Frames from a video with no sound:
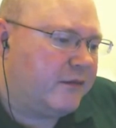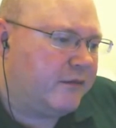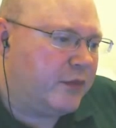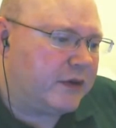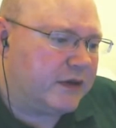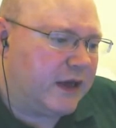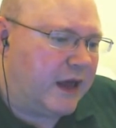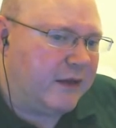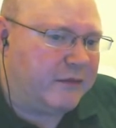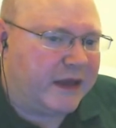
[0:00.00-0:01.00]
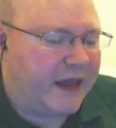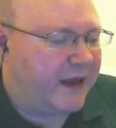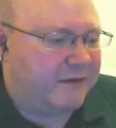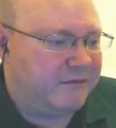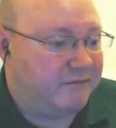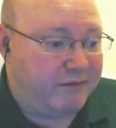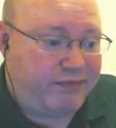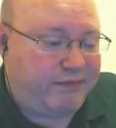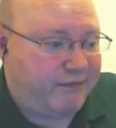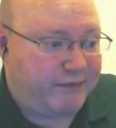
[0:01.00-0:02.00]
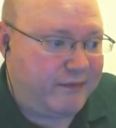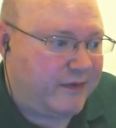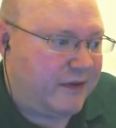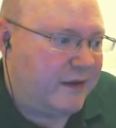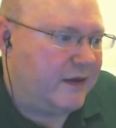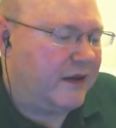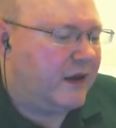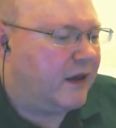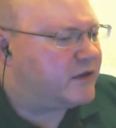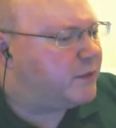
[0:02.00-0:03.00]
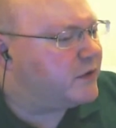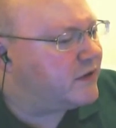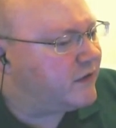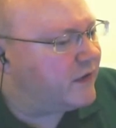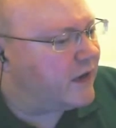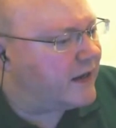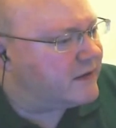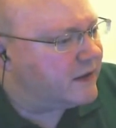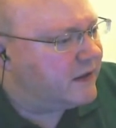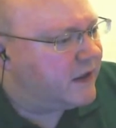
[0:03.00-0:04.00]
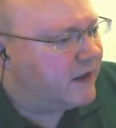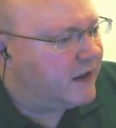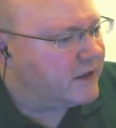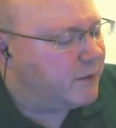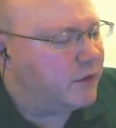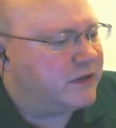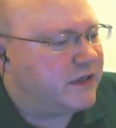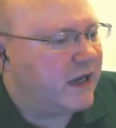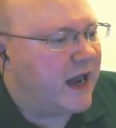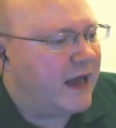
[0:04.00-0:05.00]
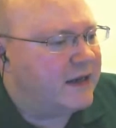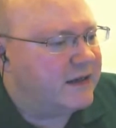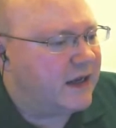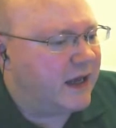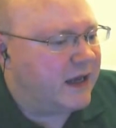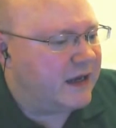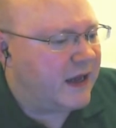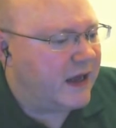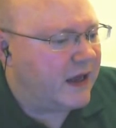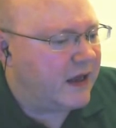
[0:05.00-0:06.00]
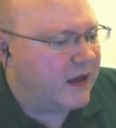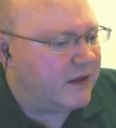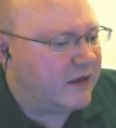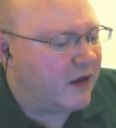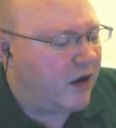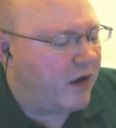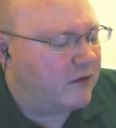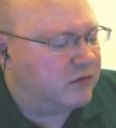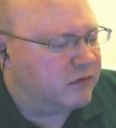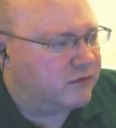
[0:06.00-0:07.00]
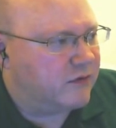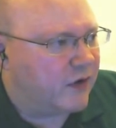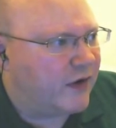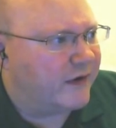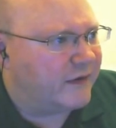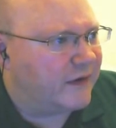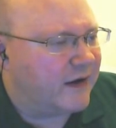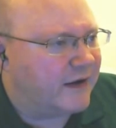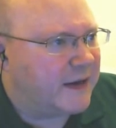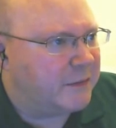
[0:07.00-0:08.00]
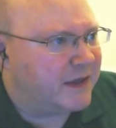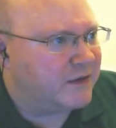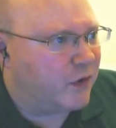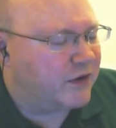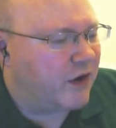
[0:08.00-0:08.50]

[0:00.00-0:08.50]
But again, it was supposed to land. It's supposed to land in. God, I'll attempt this word.